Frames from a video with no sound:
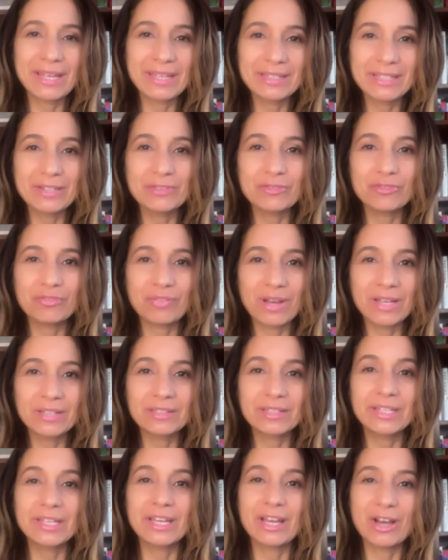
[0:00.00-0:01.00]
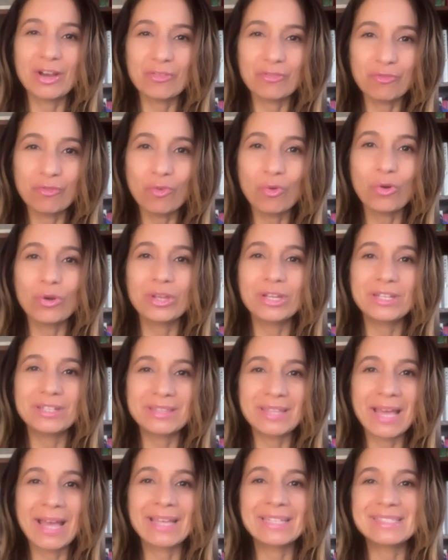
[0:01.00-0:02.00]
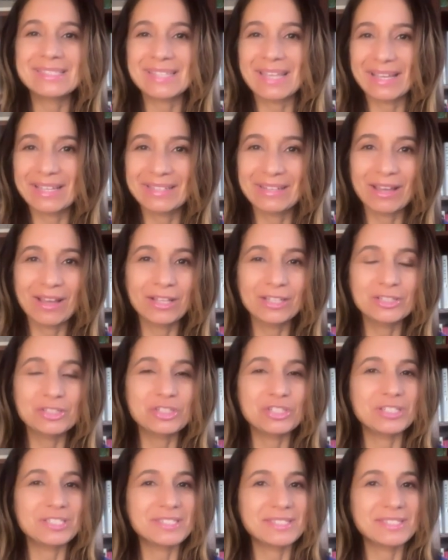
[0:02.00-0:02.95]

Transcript: And then finally, avoid that technology.